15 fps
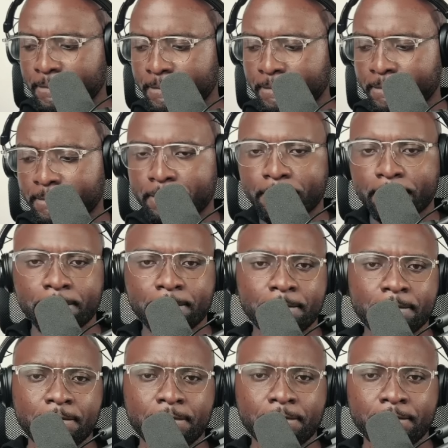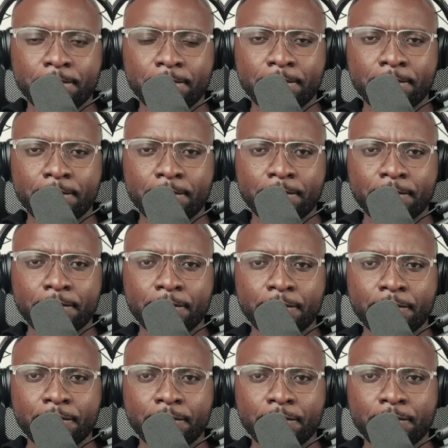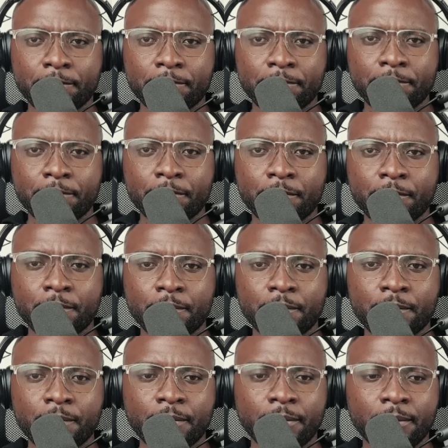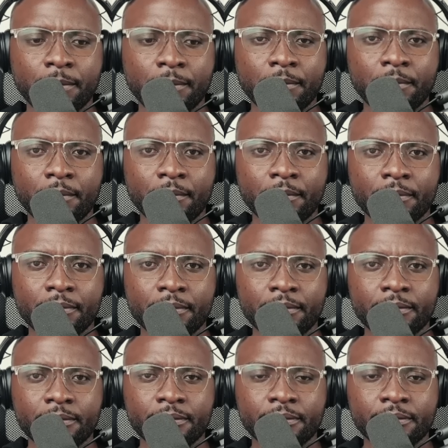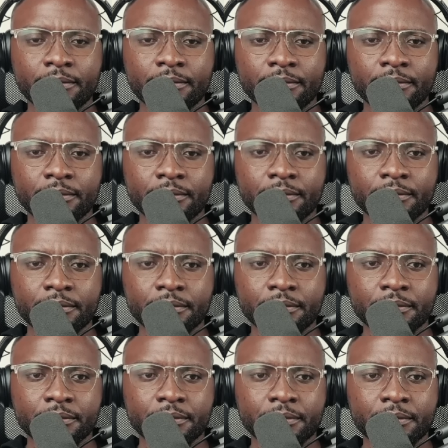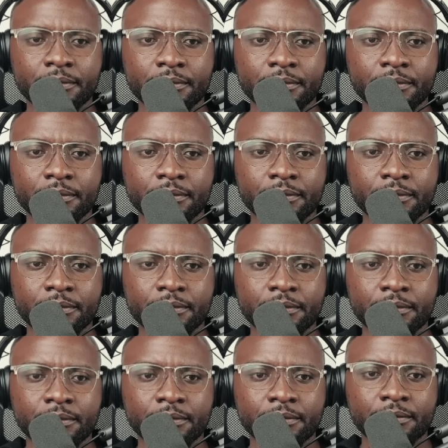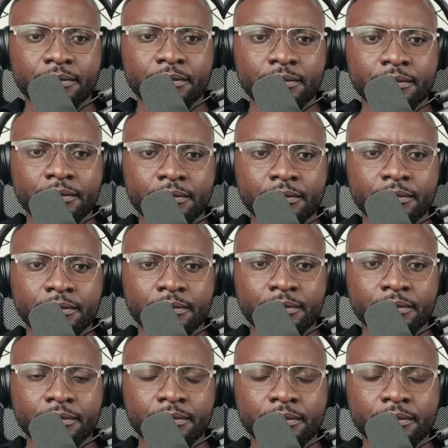This person isn't speaking.